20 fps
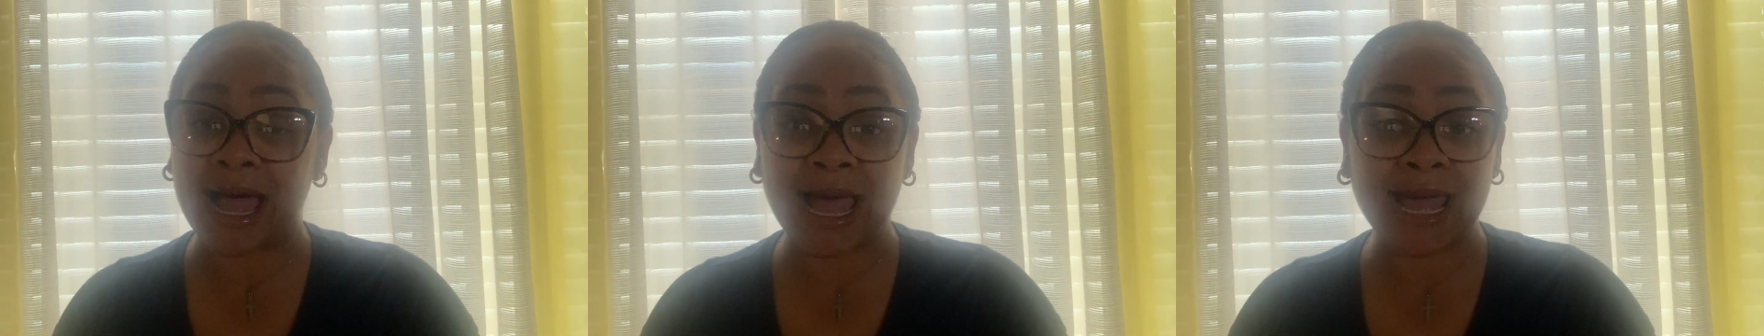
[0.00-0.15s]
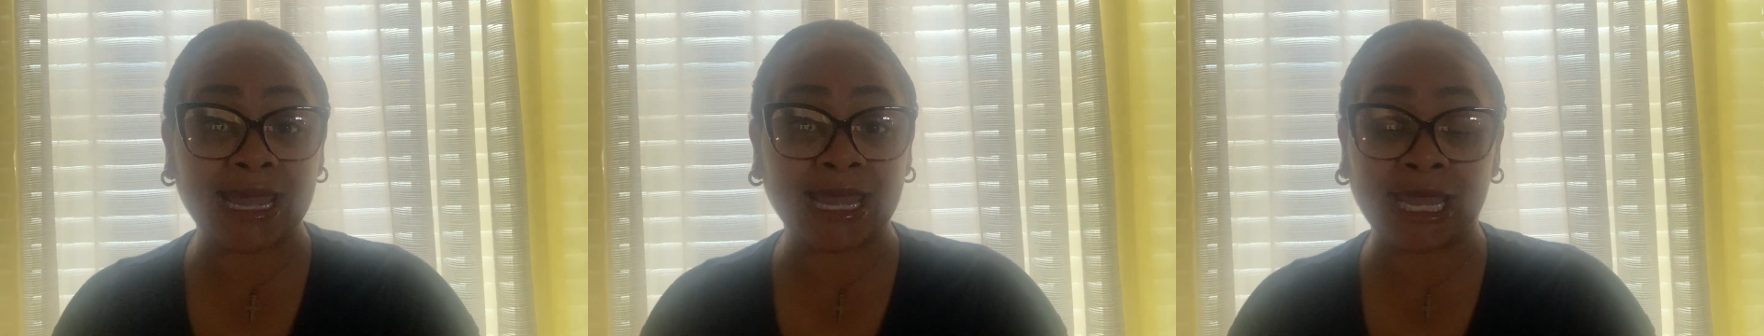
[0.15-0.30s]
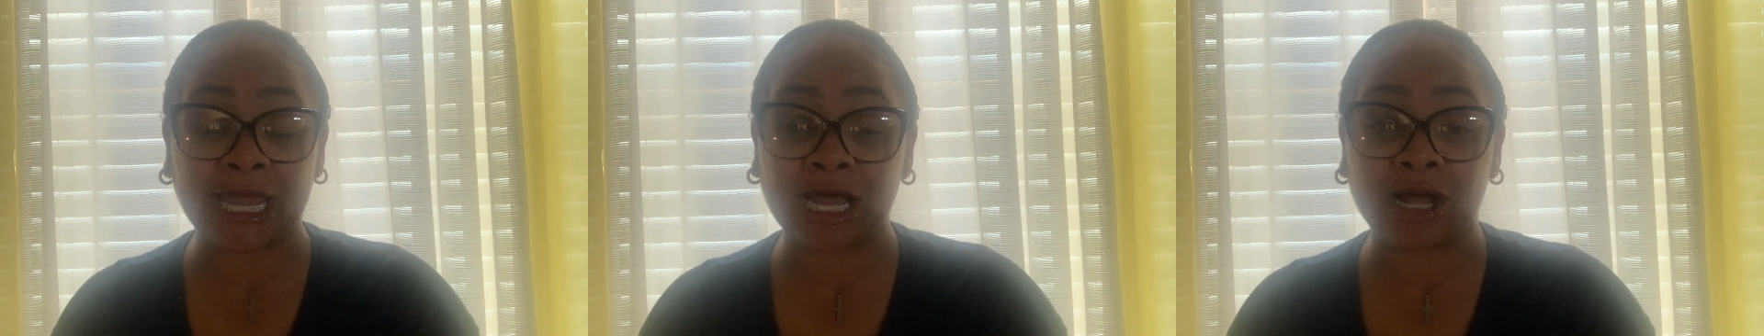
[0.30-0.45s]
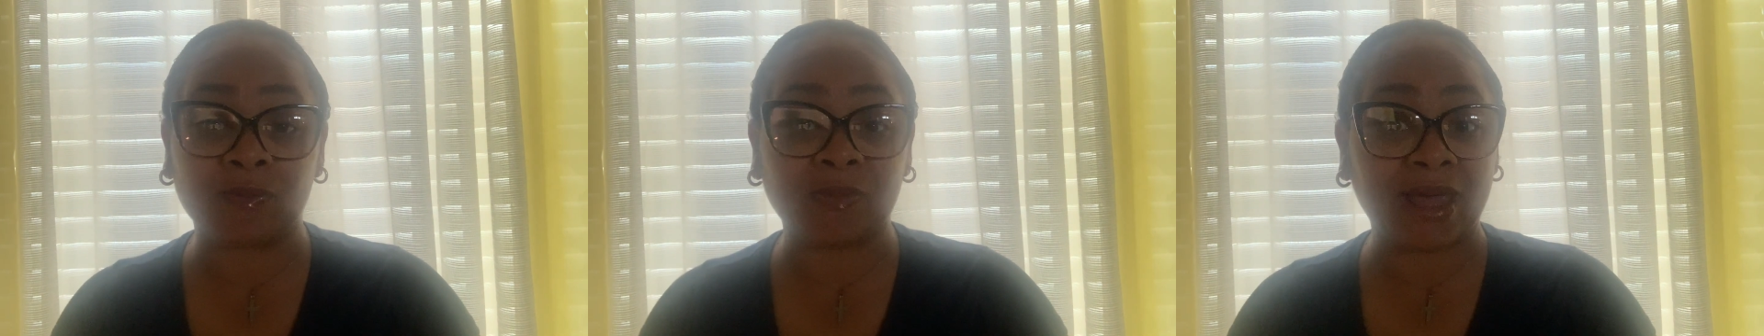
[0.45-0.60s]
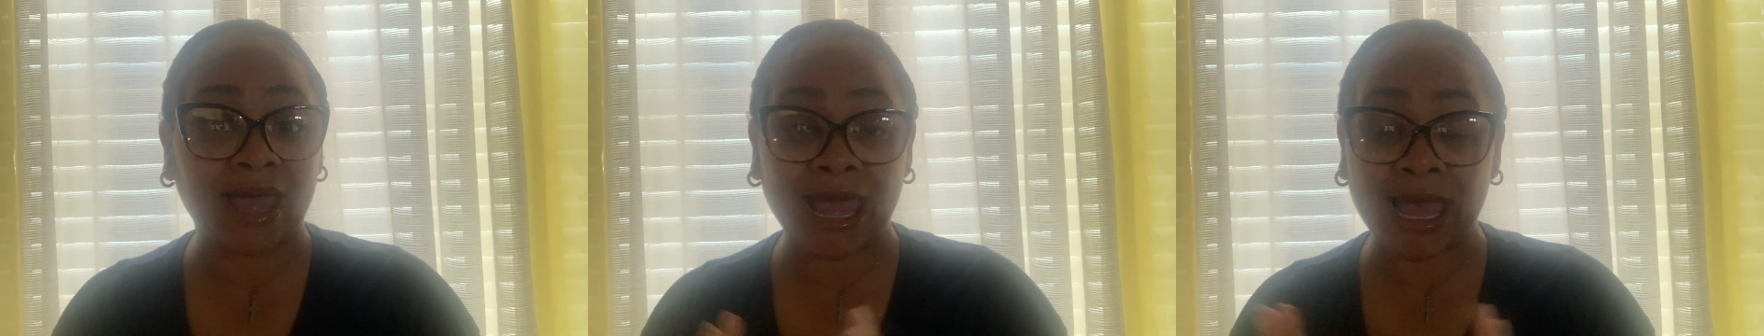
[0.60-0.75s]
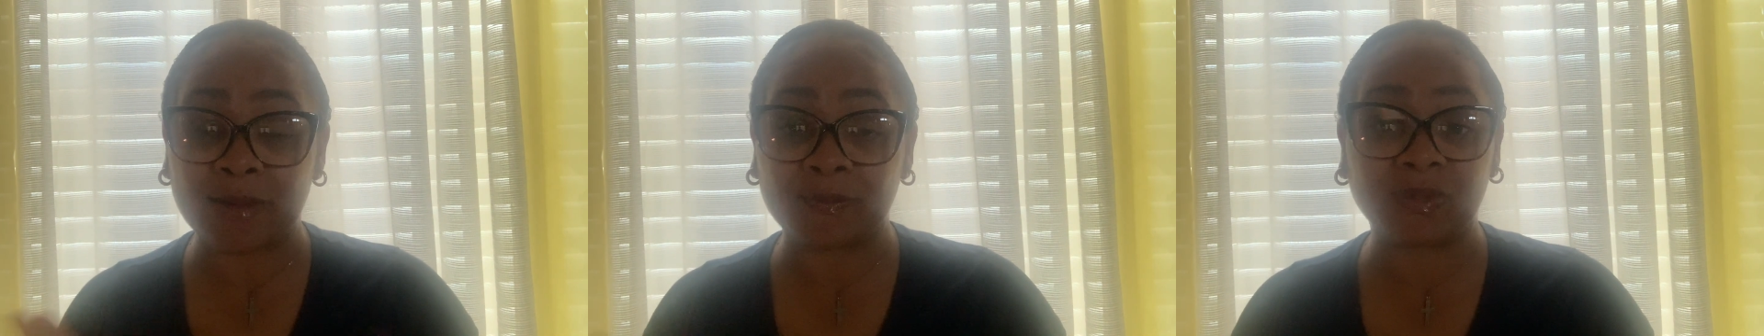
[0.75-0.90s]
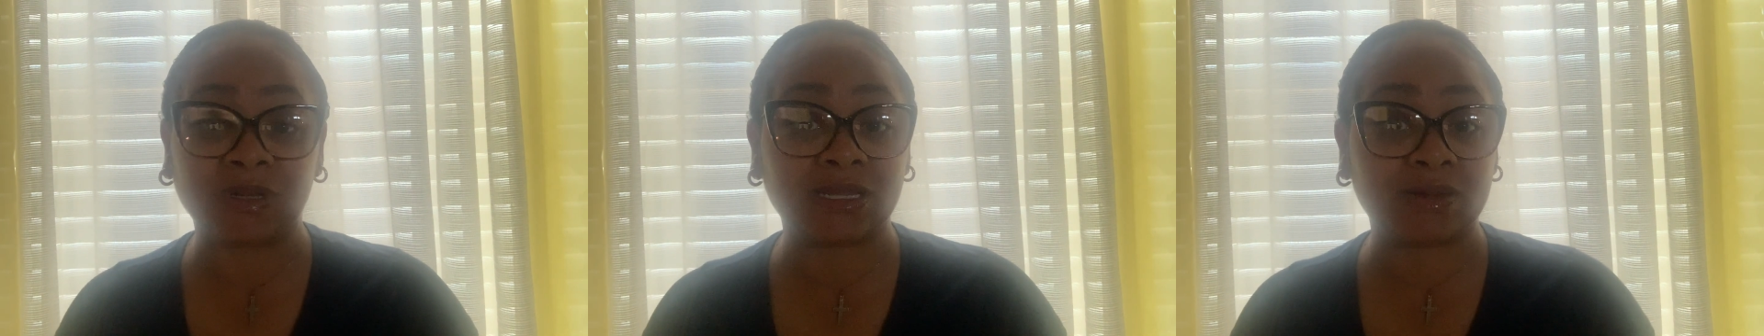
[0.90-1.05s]
i am
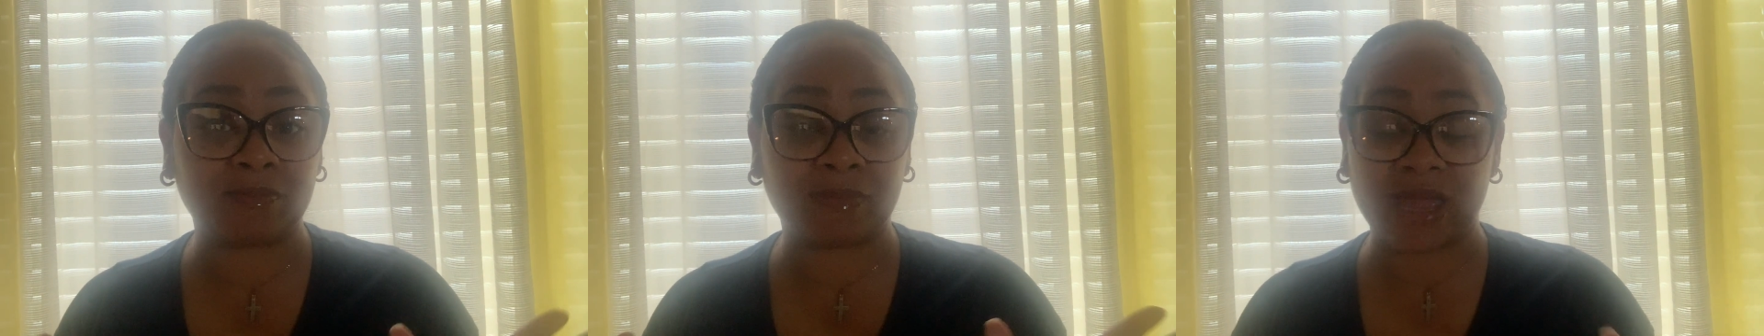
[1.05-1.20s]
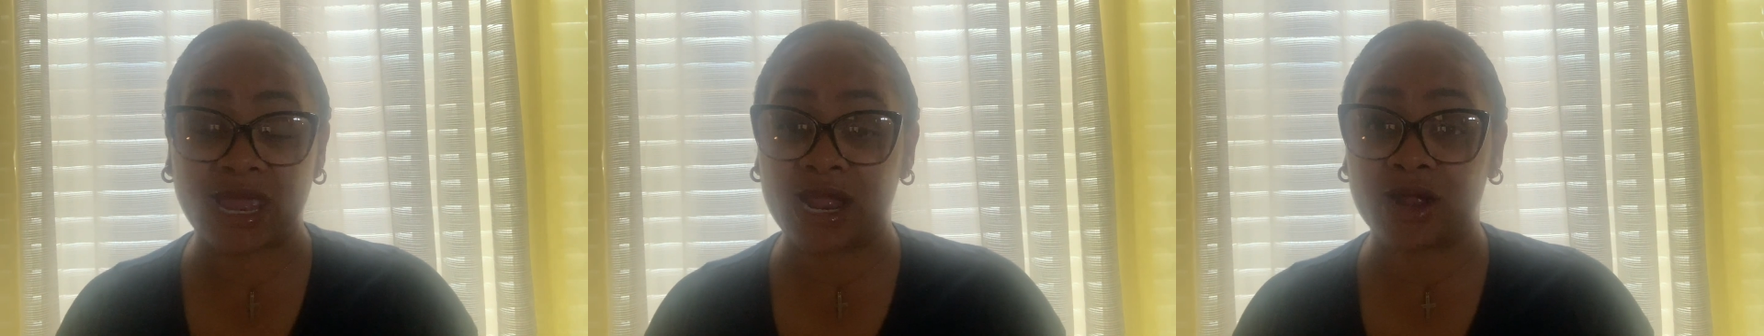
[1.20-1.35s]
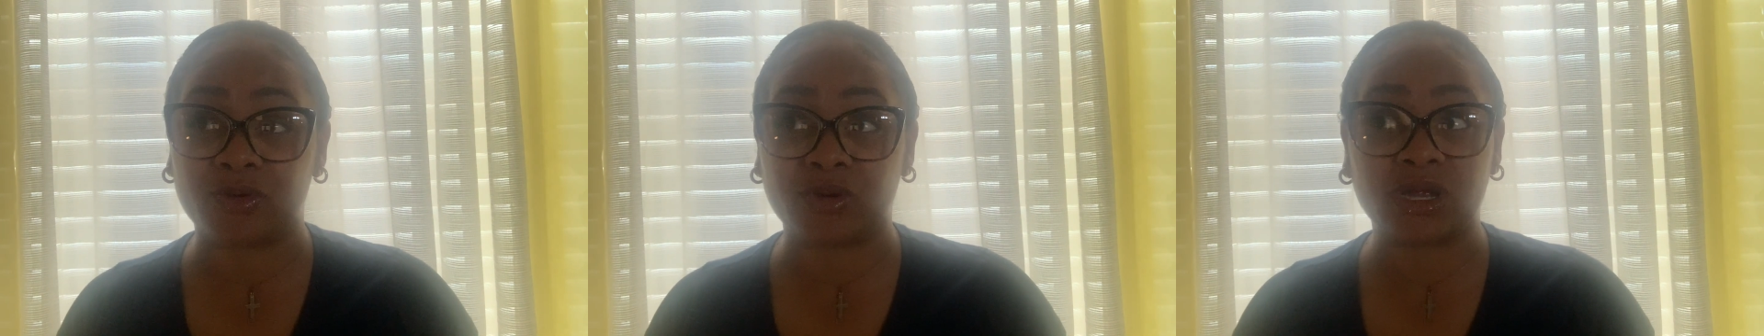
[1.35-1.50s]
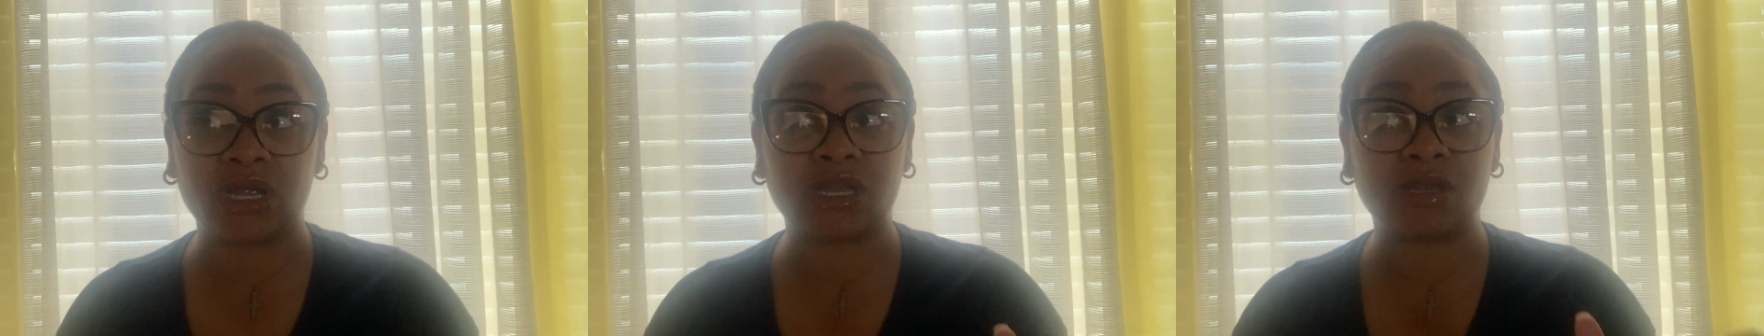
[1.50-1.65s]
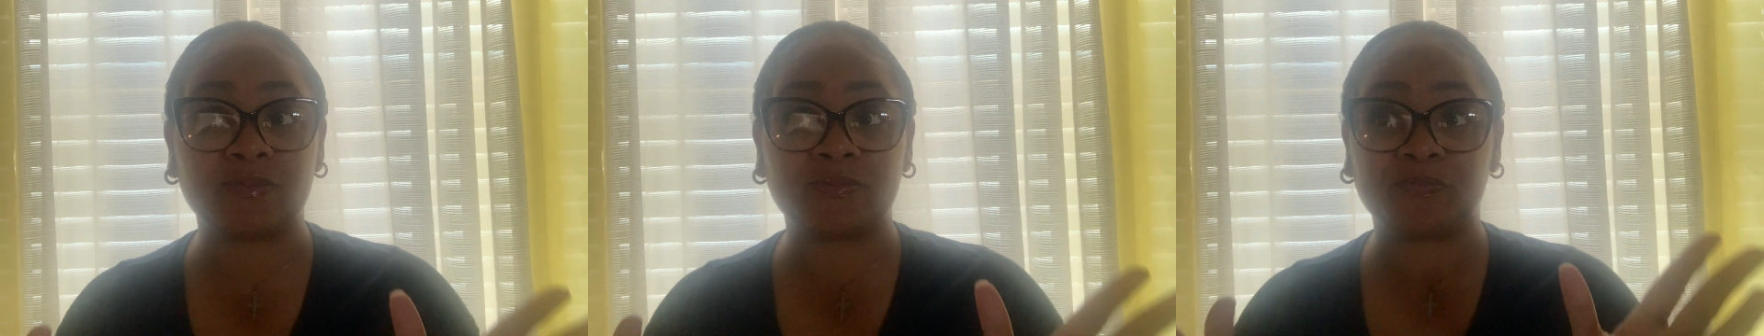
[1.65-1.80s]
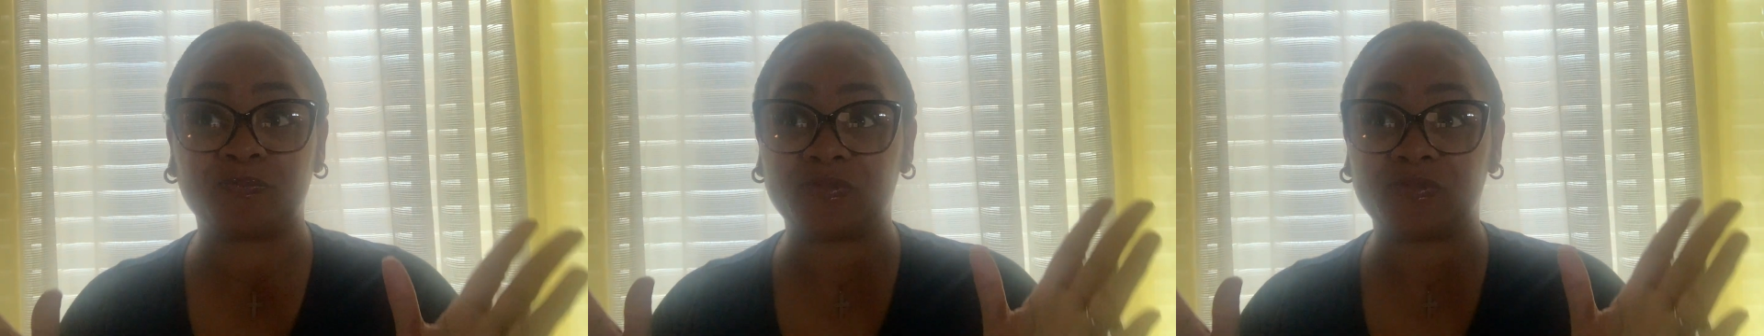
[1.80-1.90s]
happily married